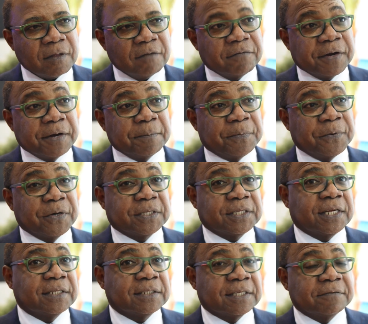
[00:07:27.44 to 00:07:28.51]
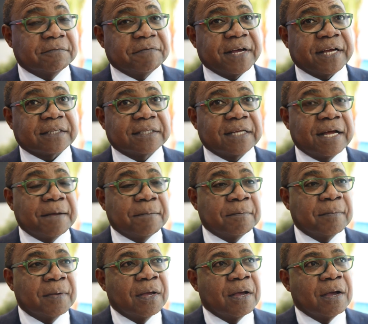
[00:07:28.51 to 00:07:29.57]
Very important. In fact,
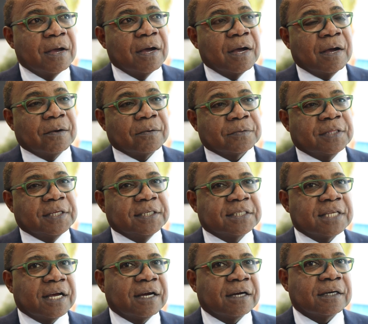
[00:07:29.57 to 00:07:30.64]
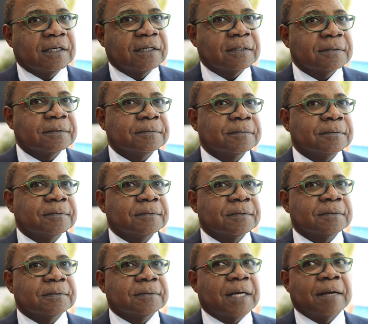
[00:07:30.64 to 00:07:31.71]
these are
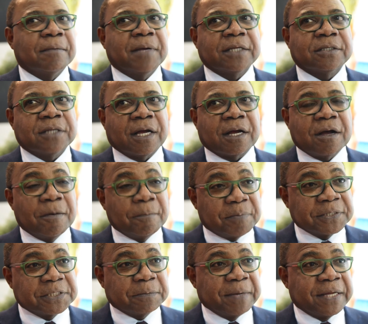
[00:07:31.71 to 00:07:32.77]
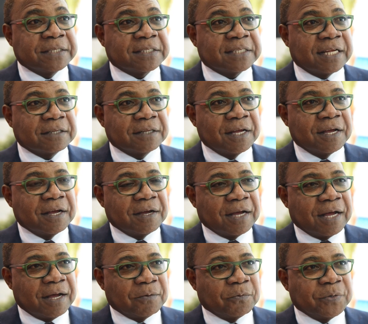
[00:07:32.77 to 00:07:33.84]
accomplishments that
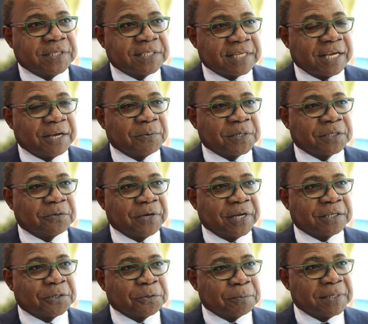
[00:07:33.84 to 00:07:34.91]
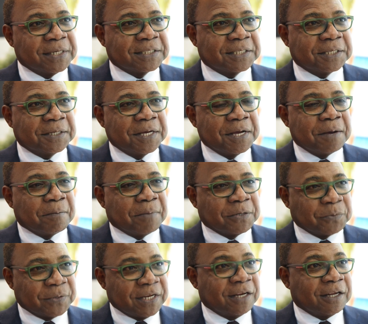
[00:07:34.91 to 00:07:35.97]
we say with great humility, but
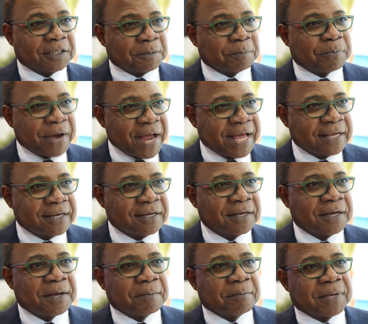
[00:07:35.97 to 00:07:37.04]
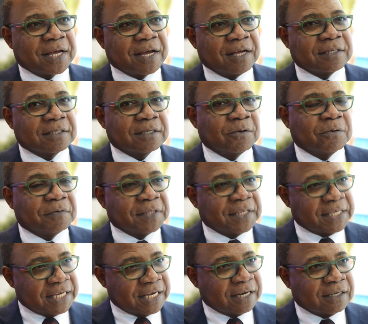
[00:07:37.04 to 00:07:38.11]
with a lot of pride, because over the
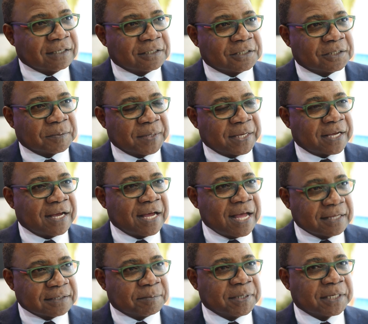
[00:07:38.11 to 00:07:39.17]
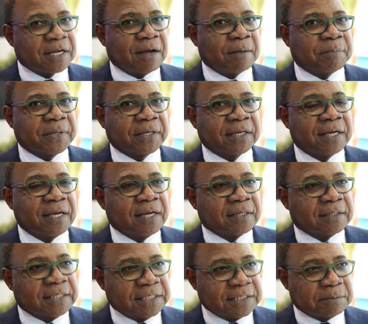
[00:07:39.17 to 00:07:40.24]
years Jamaica has been copying
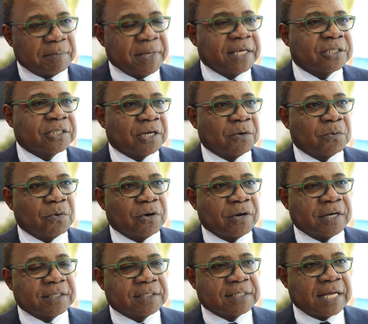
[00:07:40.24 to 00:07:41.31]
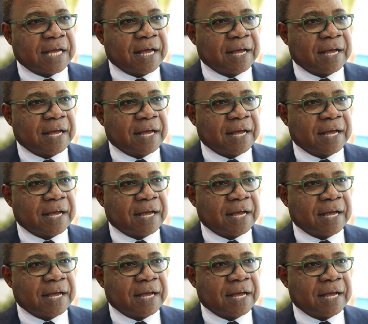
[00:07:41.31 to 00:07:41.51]
these major awards